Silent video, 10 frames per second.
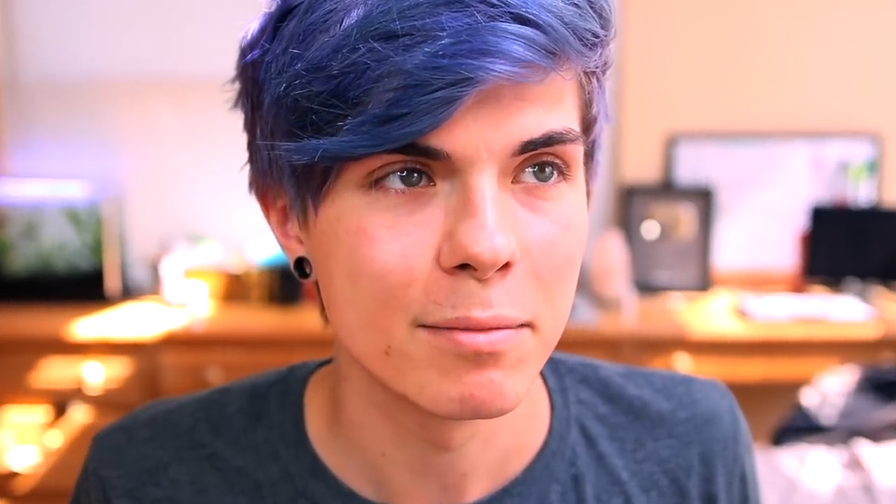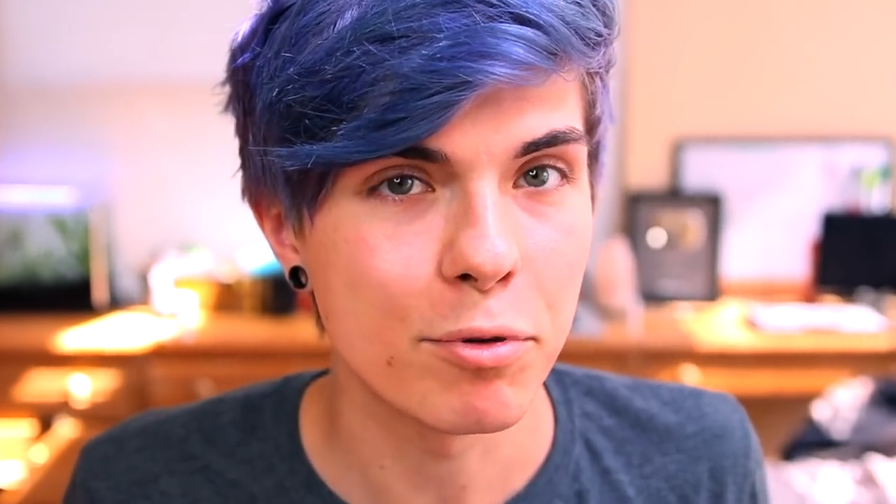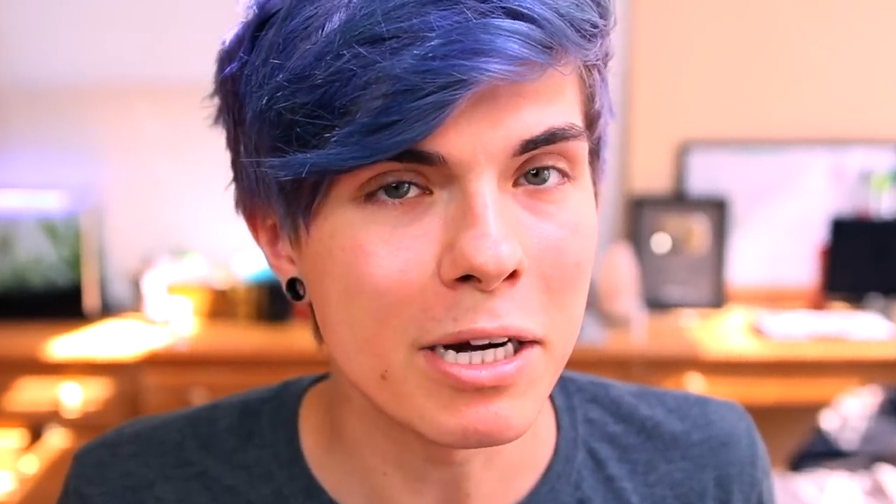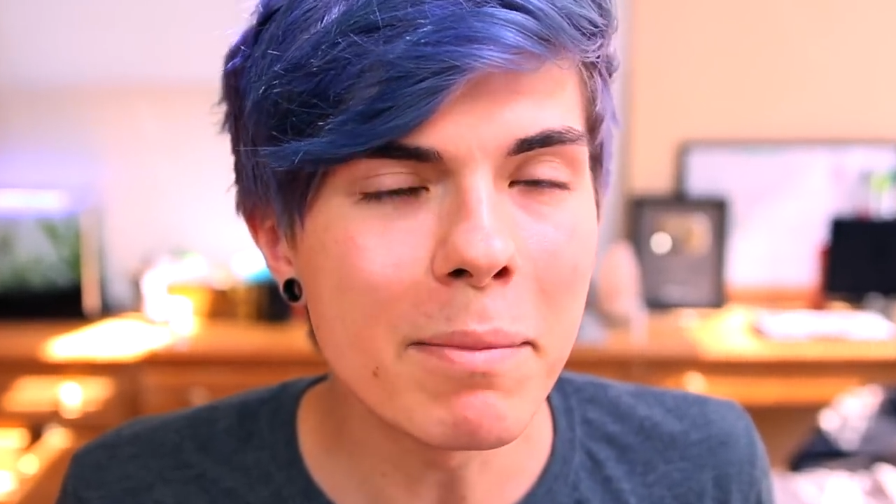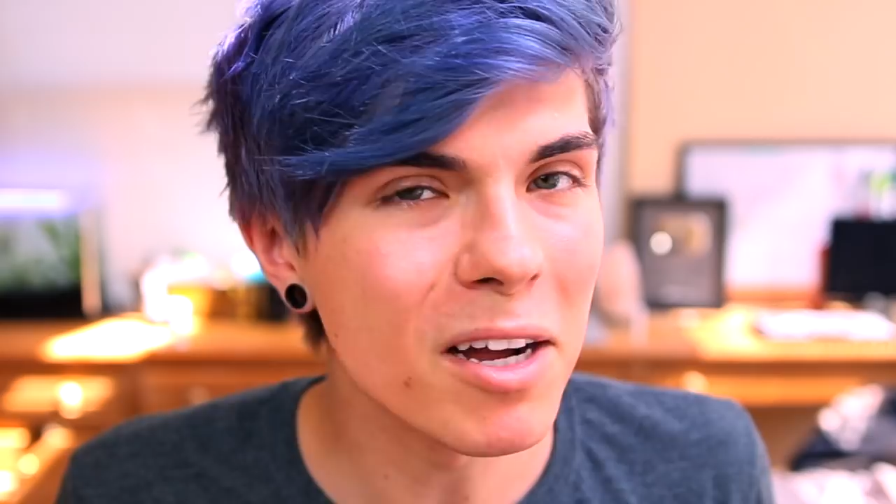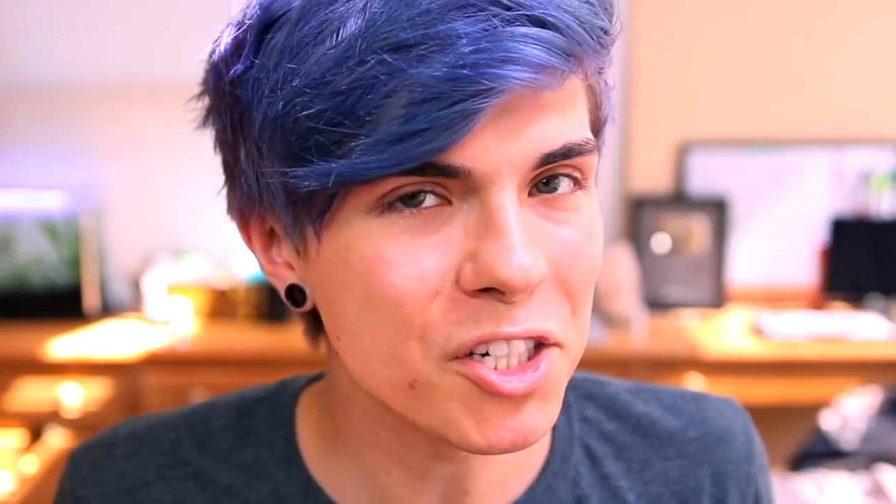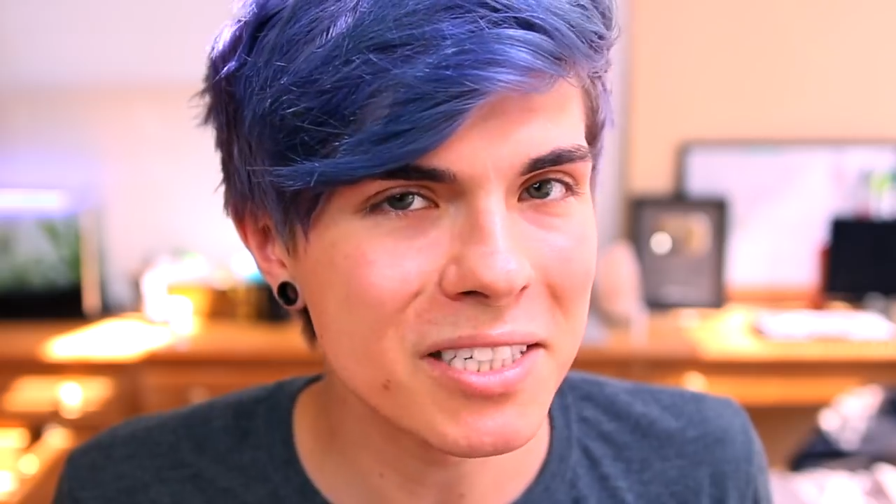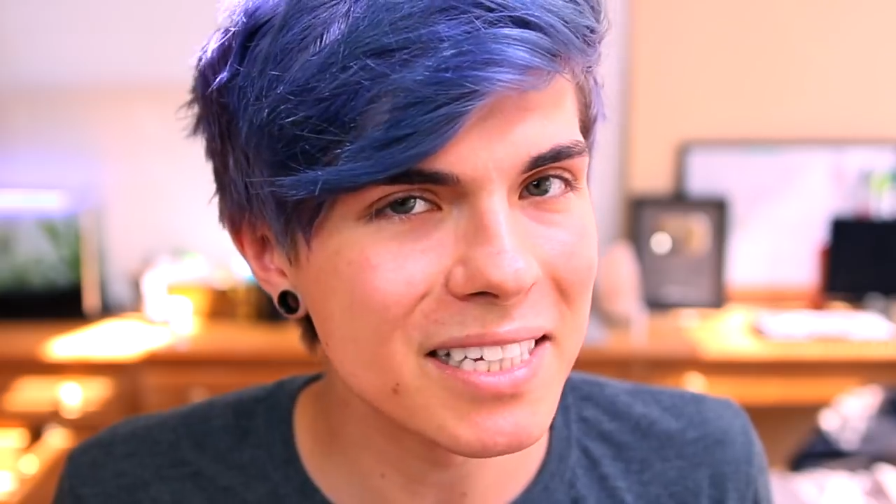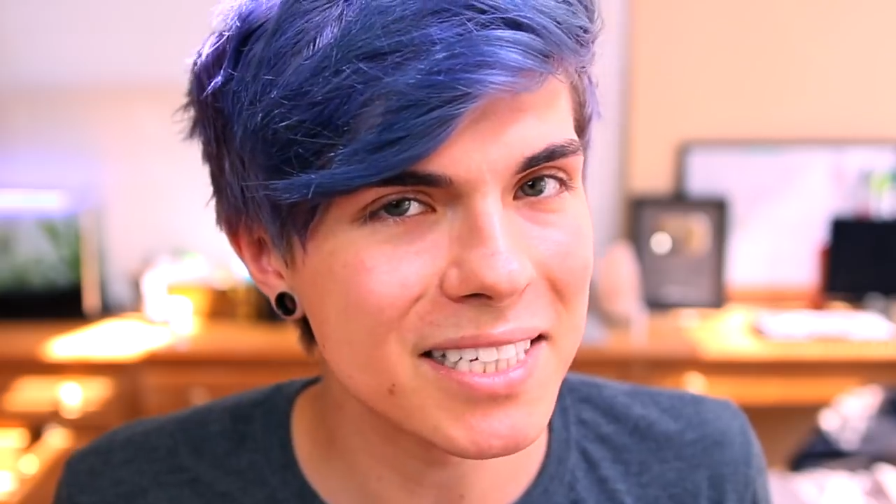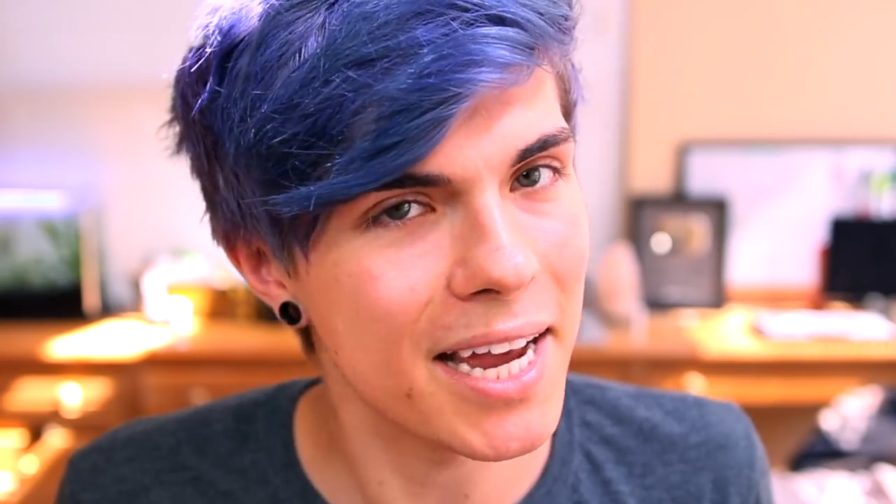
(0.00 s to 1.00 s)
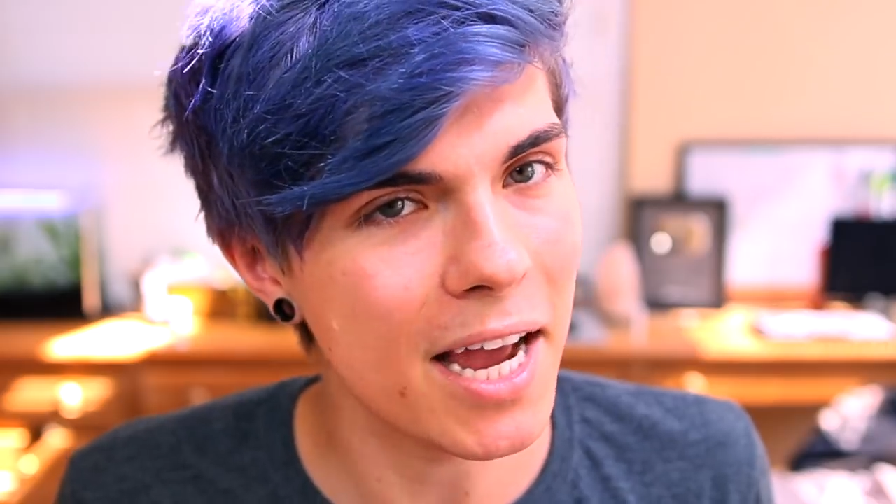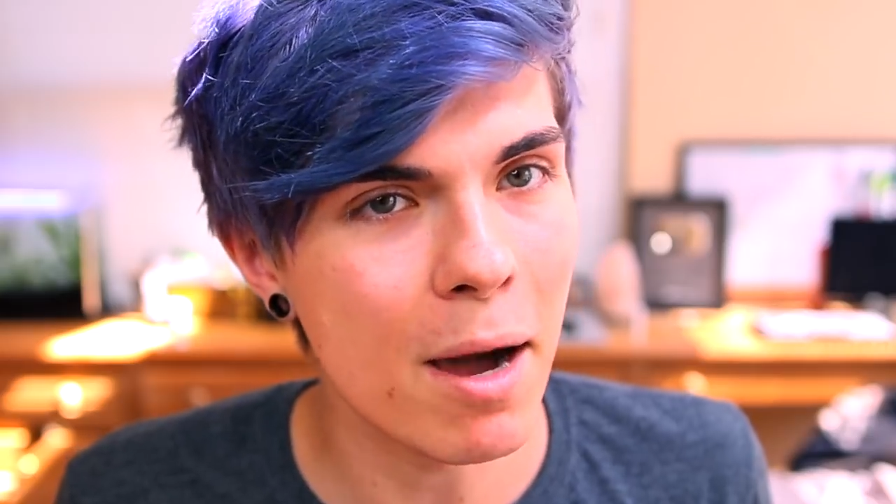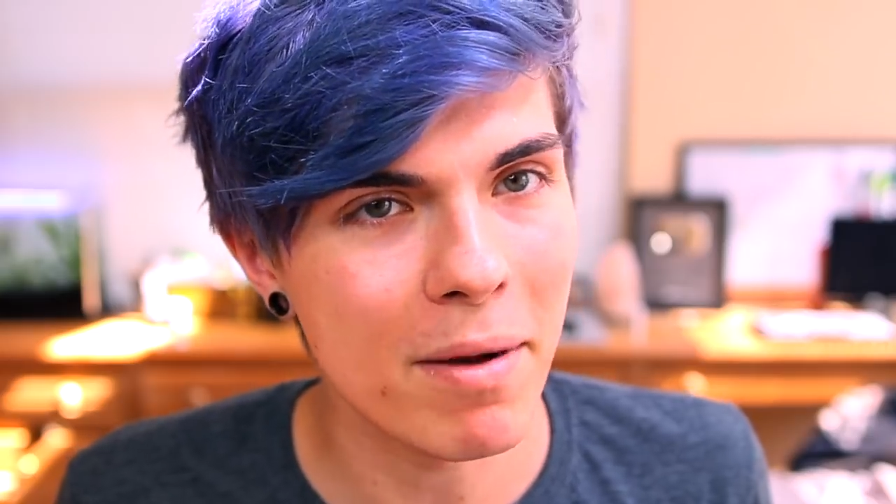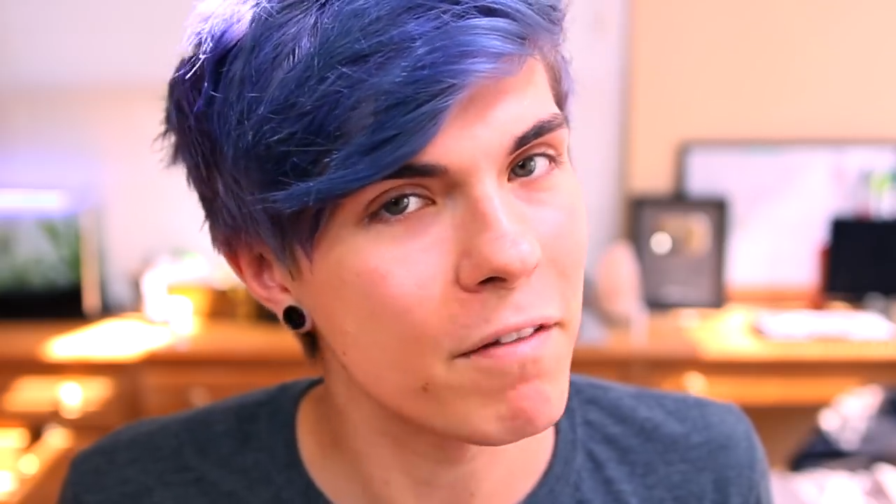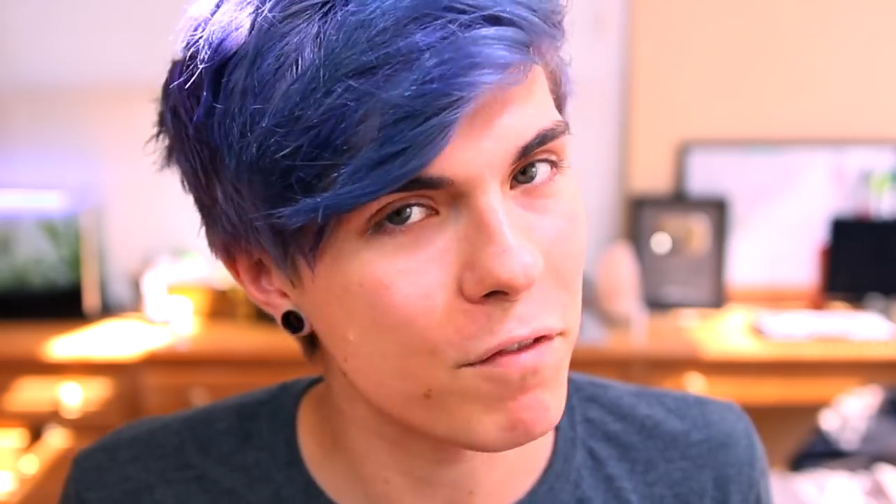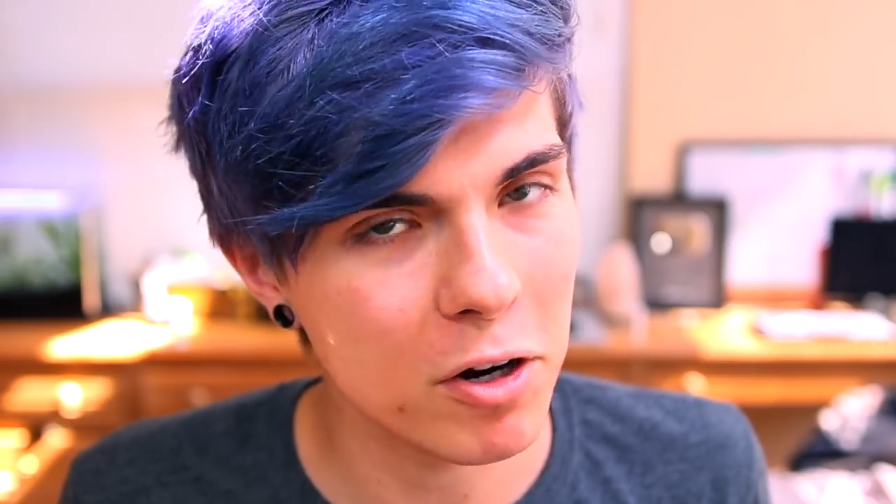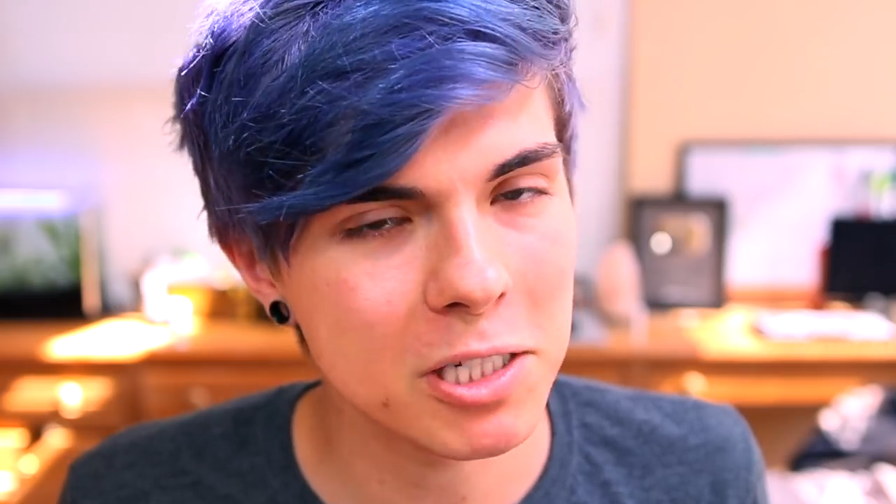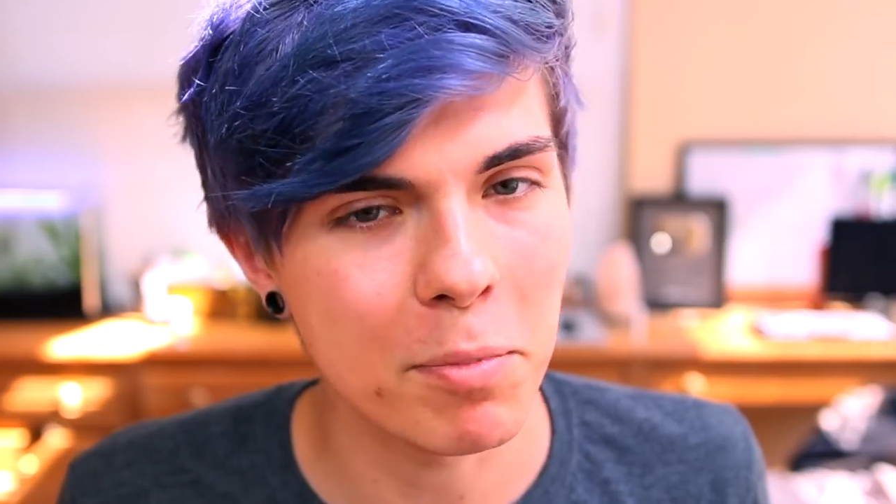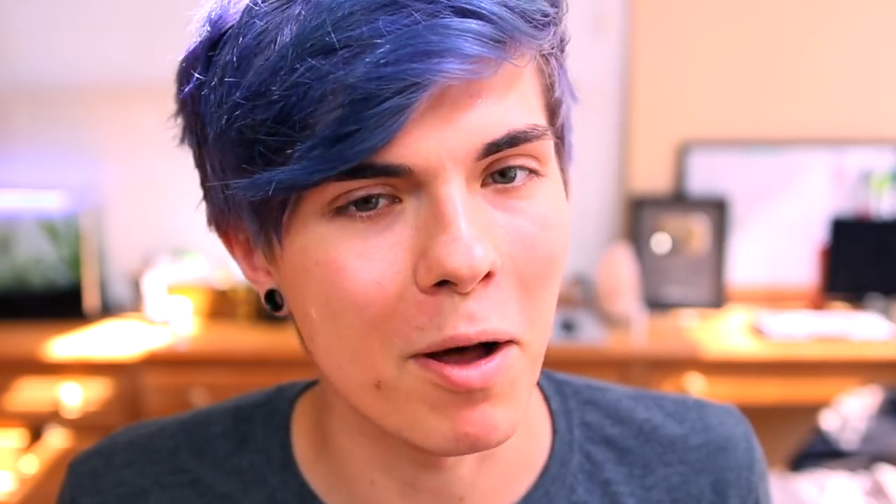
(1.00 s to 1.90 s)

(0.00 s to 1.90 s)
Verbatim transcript: pretty much since I got my first